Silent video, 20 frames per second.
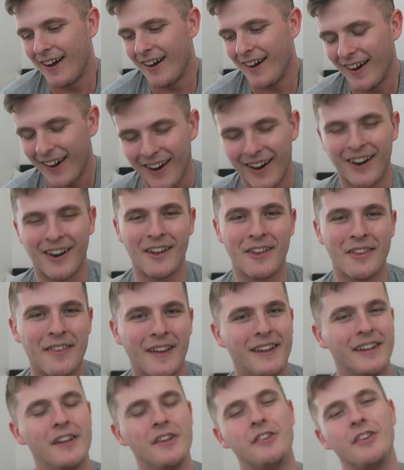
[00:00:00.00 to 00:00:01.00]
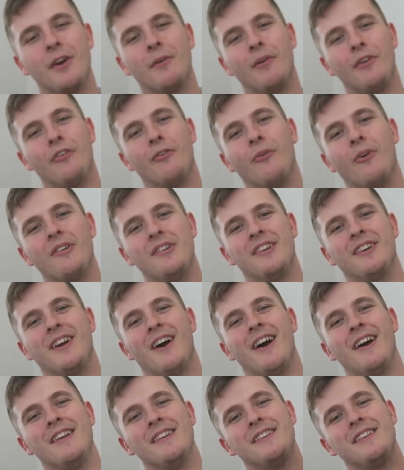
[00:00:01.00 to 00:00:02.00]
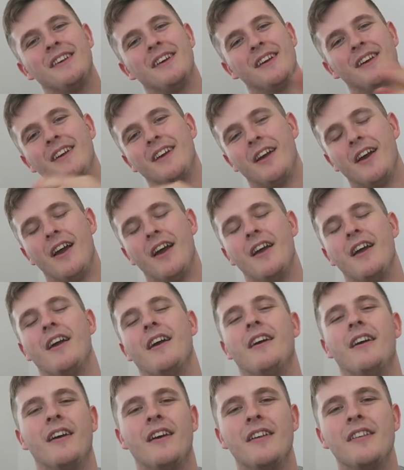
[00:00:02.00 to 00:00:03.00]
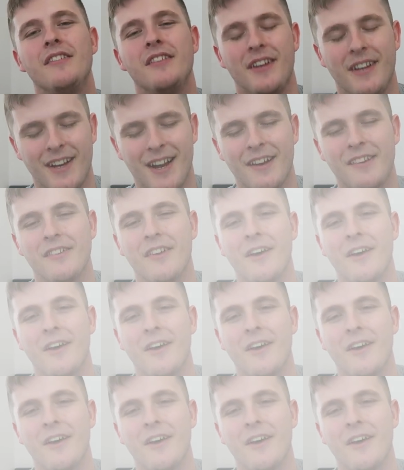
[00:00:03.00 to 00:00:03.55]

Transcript: Thank you so much for watching, guys. See you next